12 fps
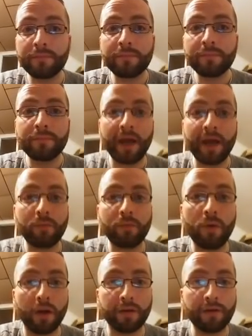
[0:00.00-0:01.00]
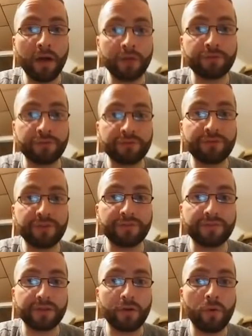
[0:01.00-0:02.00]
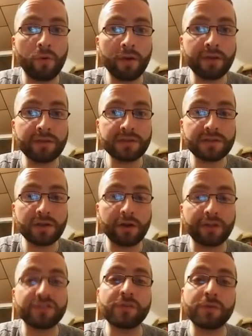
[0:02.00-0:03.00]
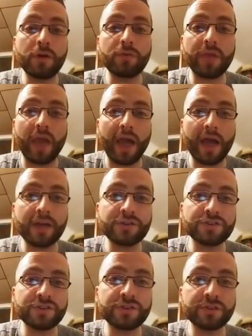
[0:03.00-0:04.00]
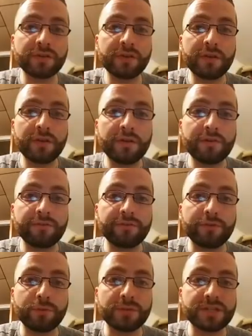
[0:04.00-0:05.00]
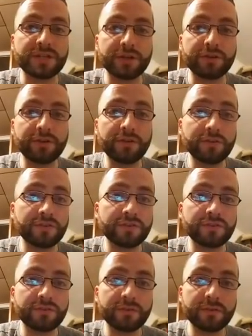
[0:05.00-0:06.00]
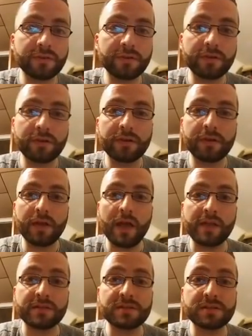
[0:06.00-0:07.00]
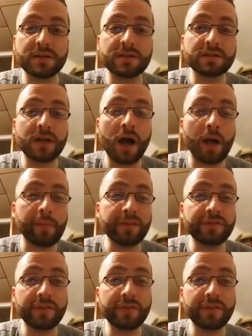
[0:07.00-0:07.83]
Pack 1, 150 coins. Alright, so no cash. Few materials. And 6 commons.